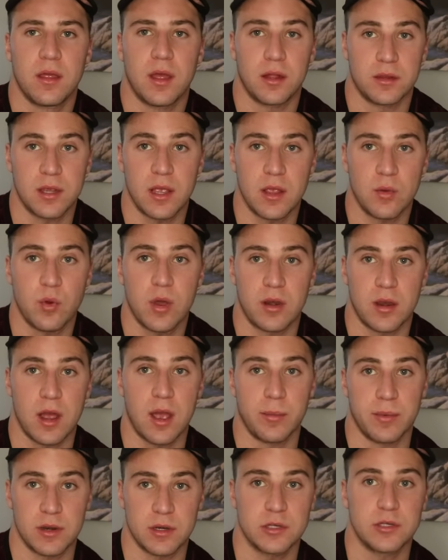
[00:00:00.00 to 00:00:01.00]
I'll tell you what,
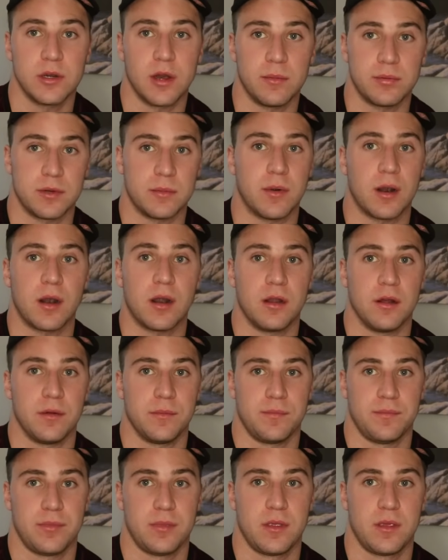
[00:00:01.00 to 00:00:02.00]
I'm gonna show up
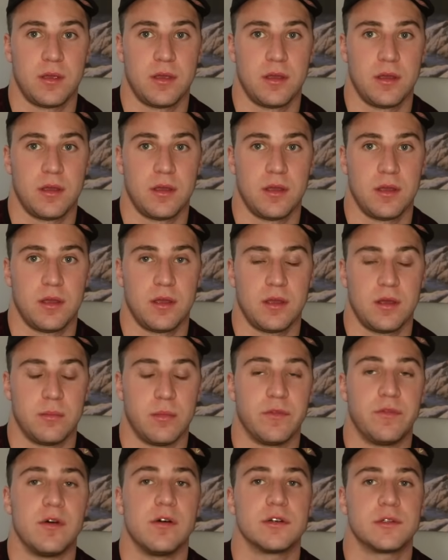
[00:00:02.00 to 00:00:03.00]
tomorrow at
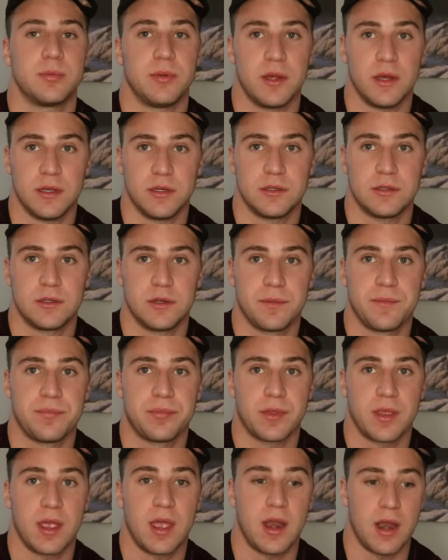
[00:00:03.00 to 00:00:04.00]
my folks' place,
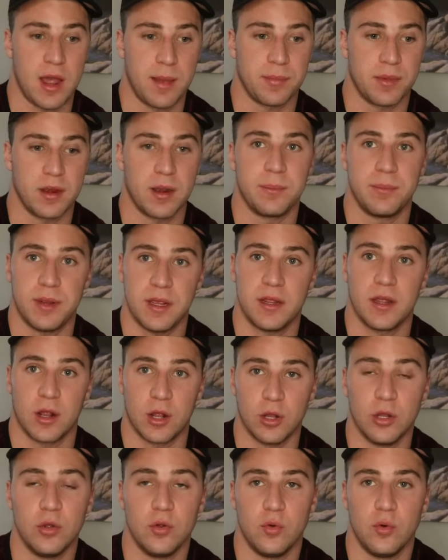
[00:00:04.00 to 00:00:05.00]
and I'm gonna be the
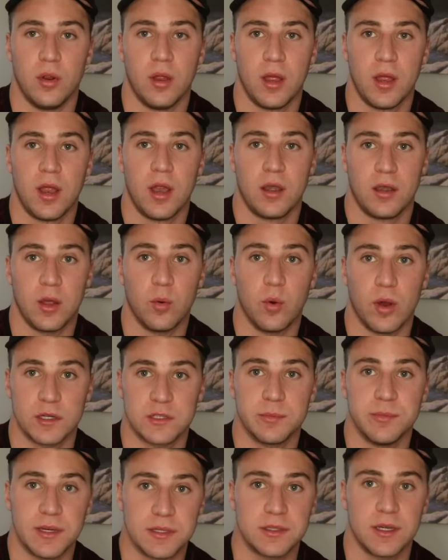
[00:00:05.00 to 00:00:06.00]
glue to
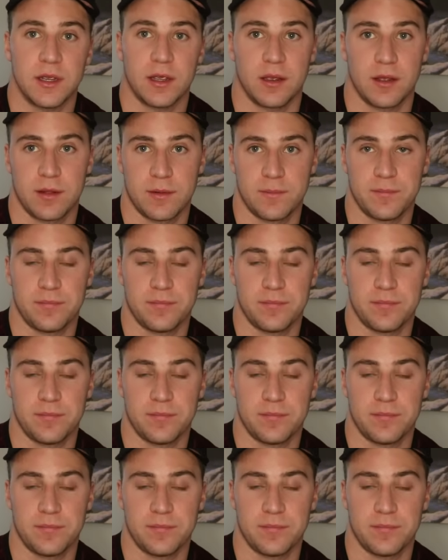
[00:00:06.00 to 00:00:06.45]
what's missing.